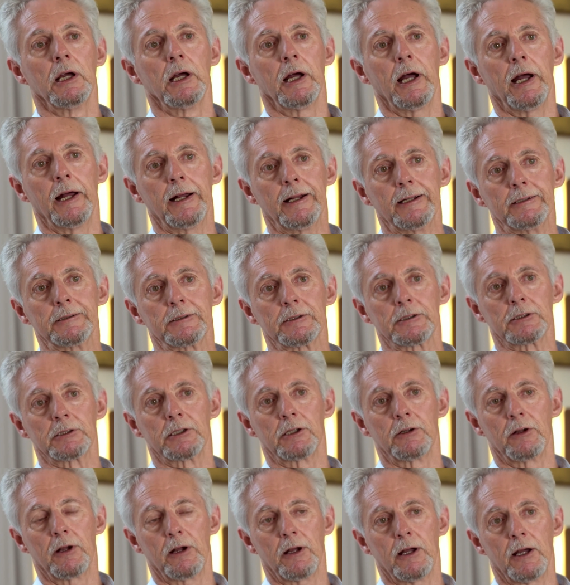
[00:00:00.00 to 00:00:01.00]
and
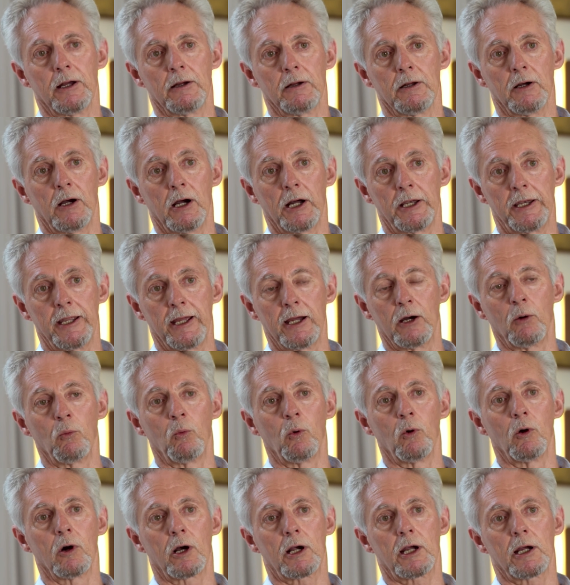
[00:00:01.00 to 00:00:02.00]
I now
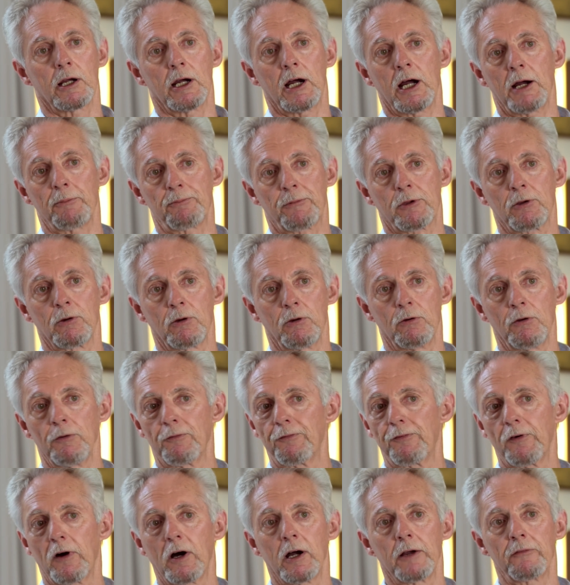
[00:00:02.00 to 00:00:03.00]
walk up to
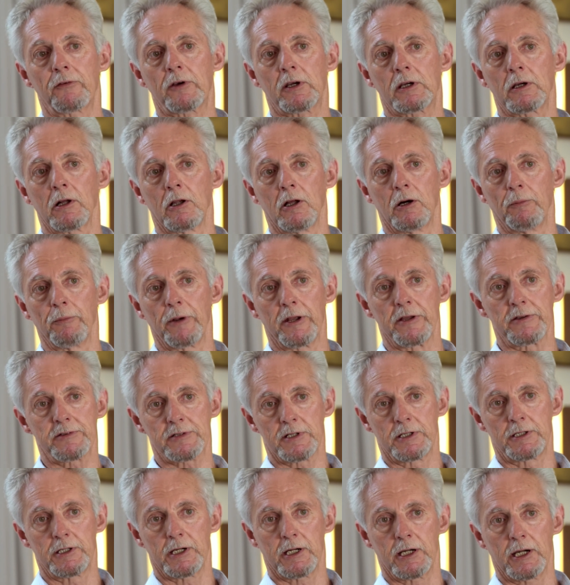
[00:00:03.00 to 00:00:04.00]
5 kilometres
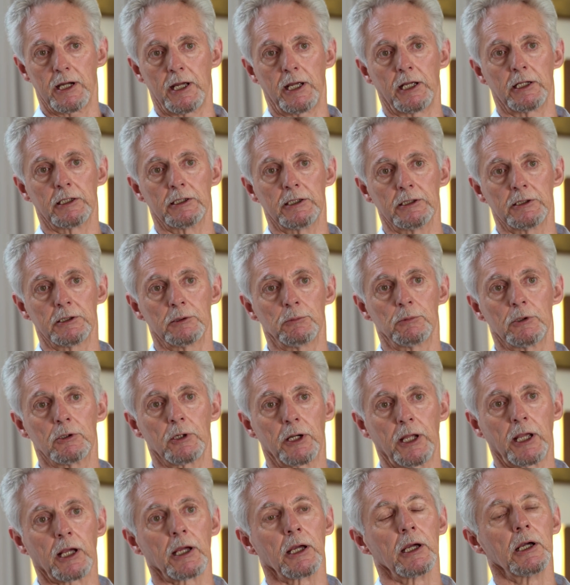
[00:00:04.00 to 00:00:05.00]
a day in the
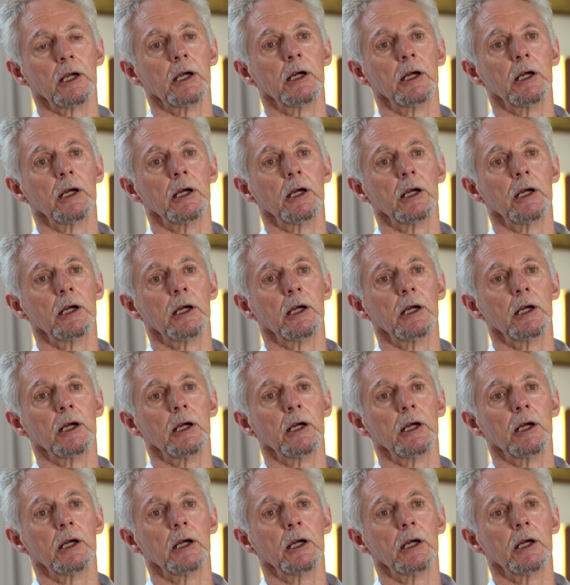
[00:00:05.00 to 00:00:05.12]
morning,